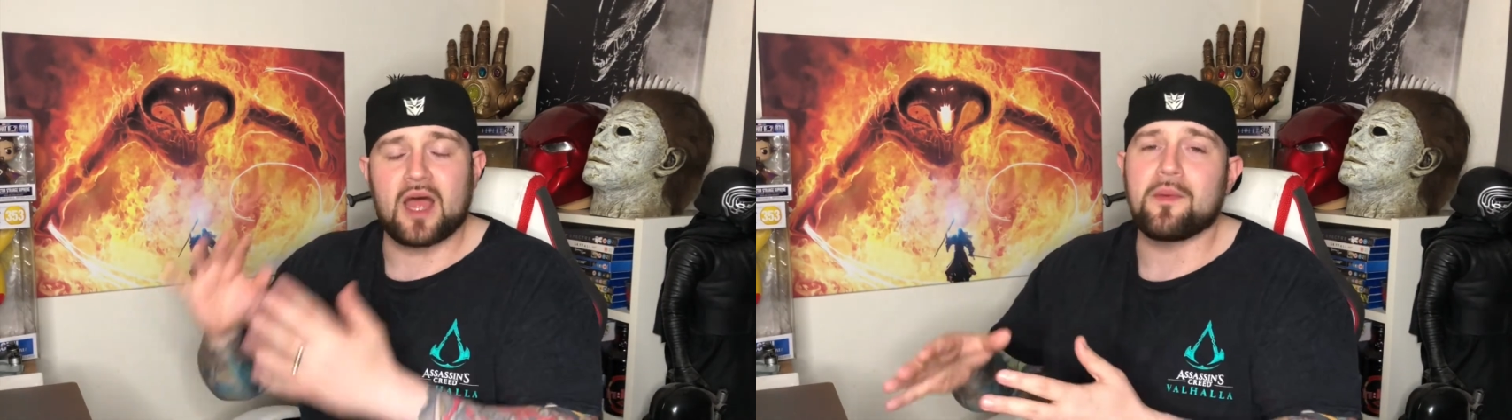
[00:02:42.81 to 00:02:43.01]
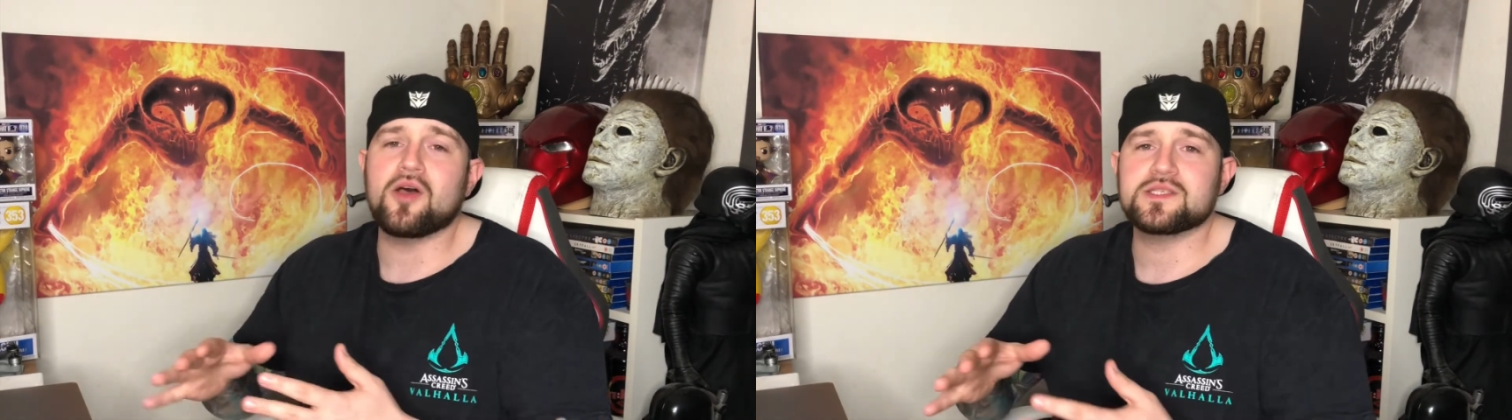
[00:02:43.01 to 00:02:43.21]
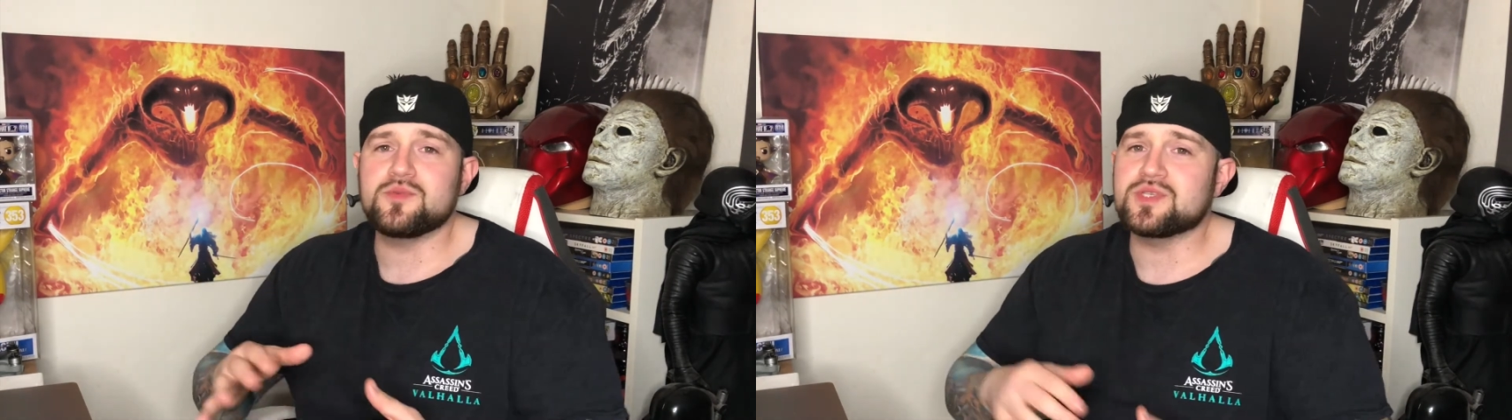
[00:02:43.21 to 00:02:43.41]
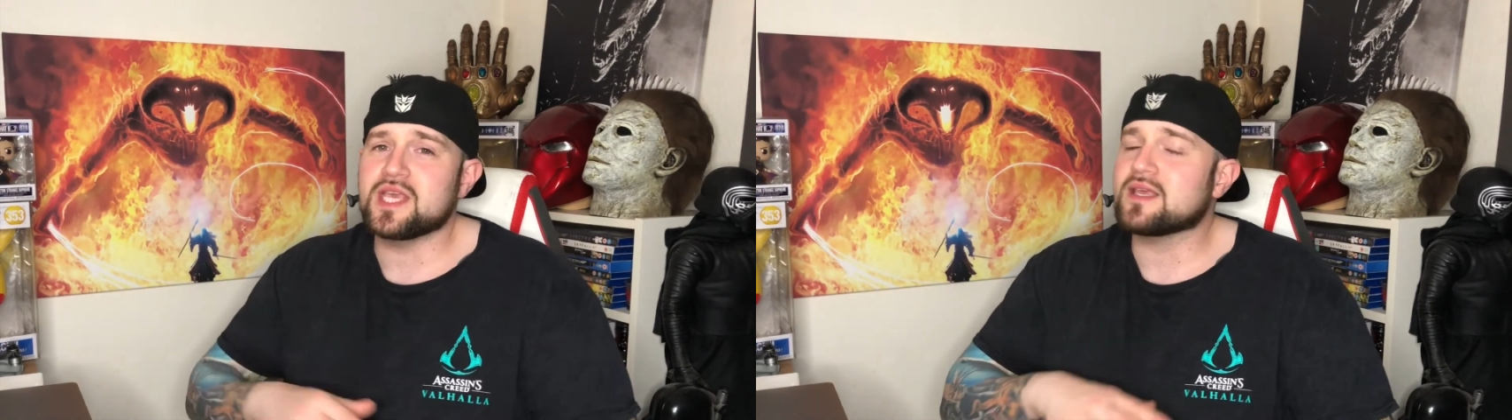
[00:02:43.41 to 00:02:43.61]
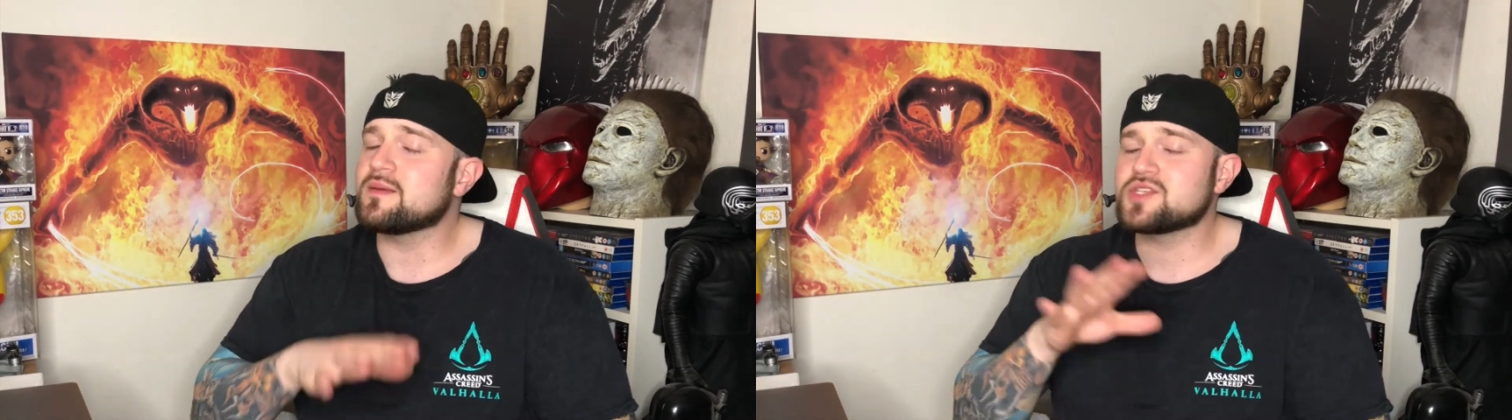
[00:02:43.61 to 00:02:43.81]
dumbass
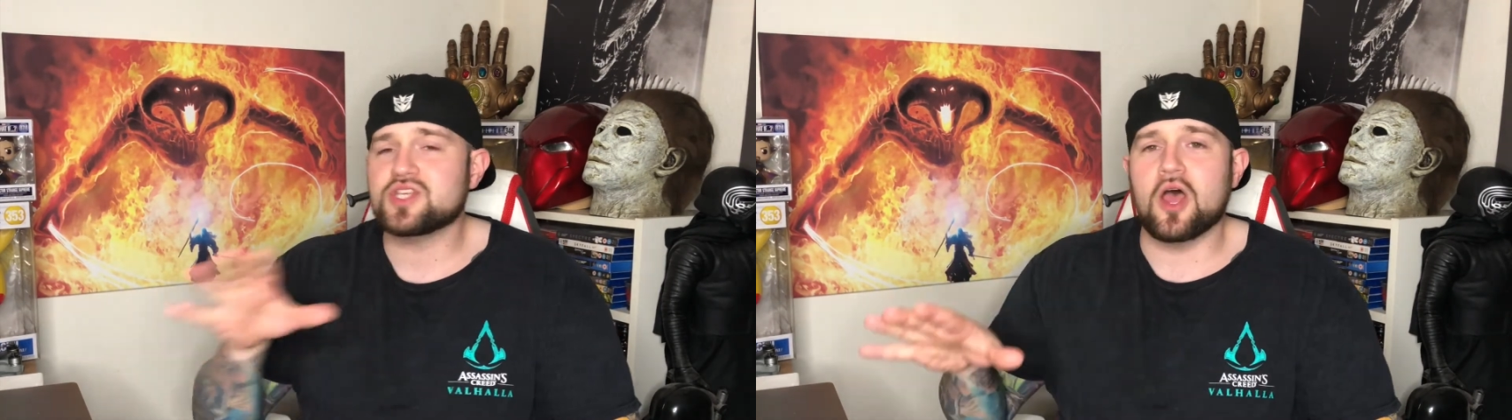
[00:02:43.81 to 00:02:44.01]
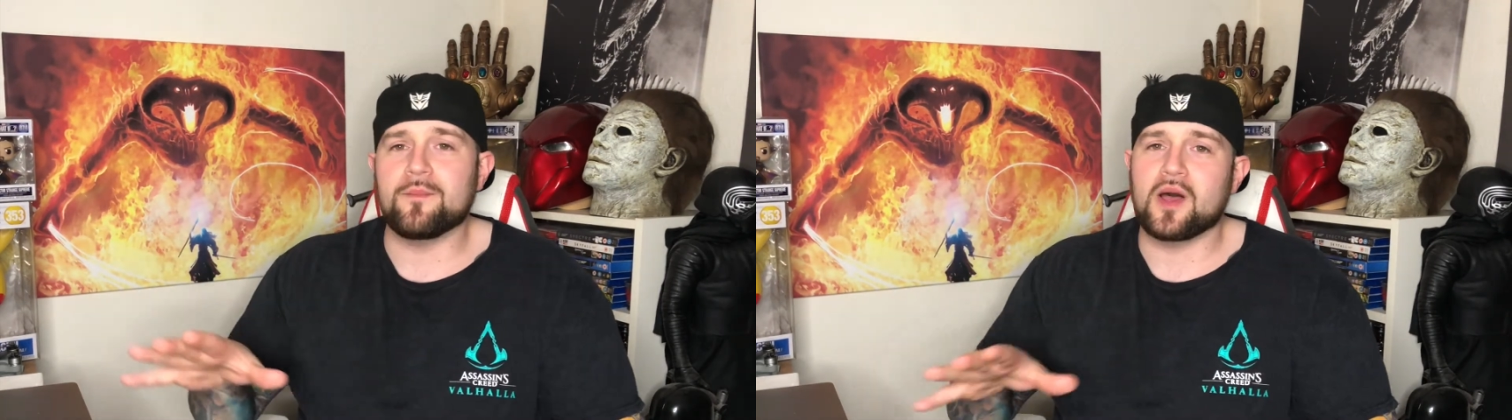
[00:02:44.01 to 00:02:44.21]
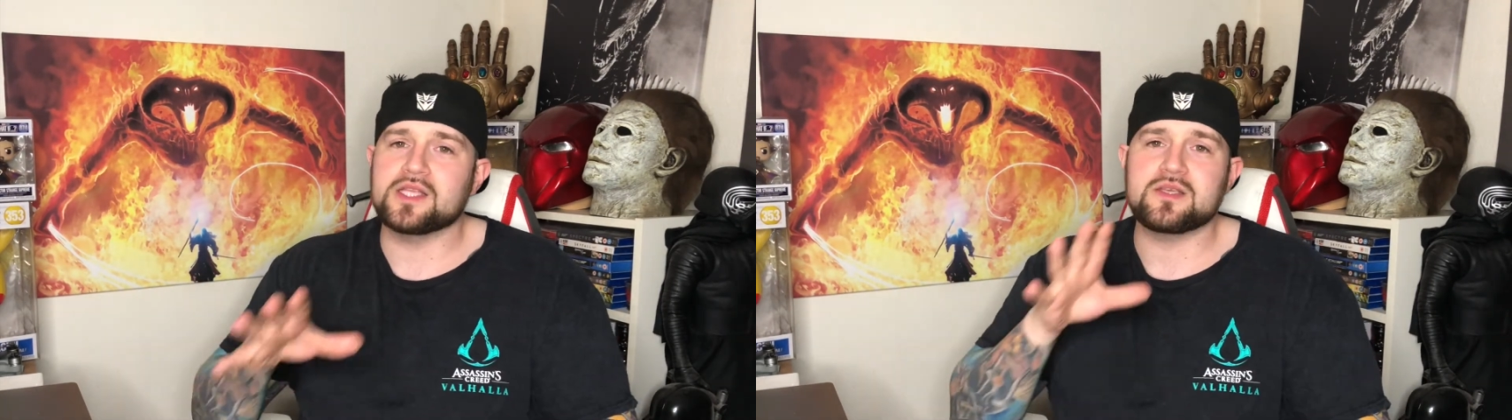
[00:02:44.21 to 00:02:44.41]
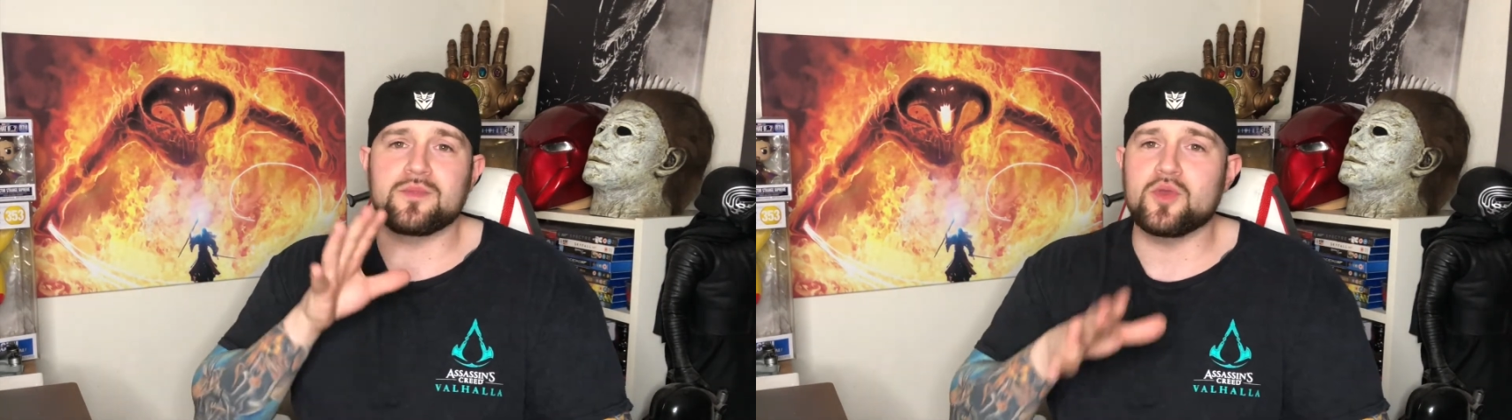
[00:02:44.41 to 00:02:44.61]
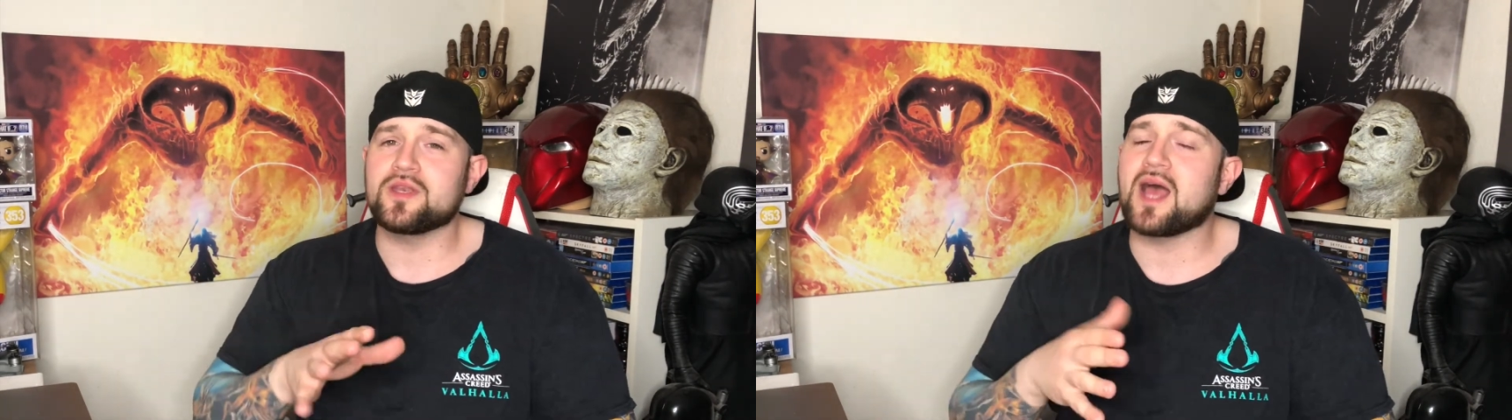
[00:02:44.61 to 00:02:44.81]
music, certain parts are
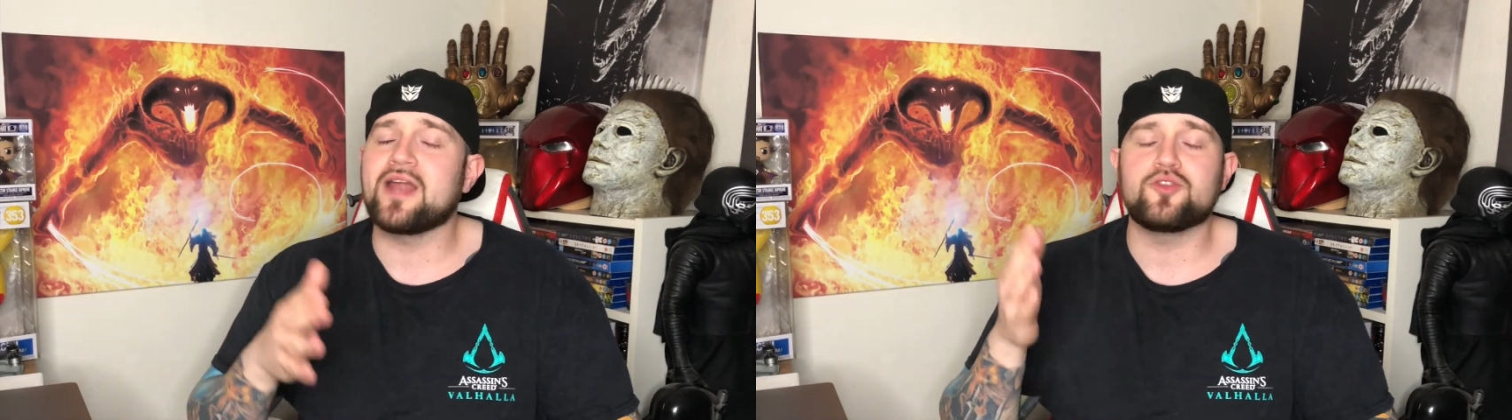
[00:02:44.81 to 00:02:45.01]
muted. I do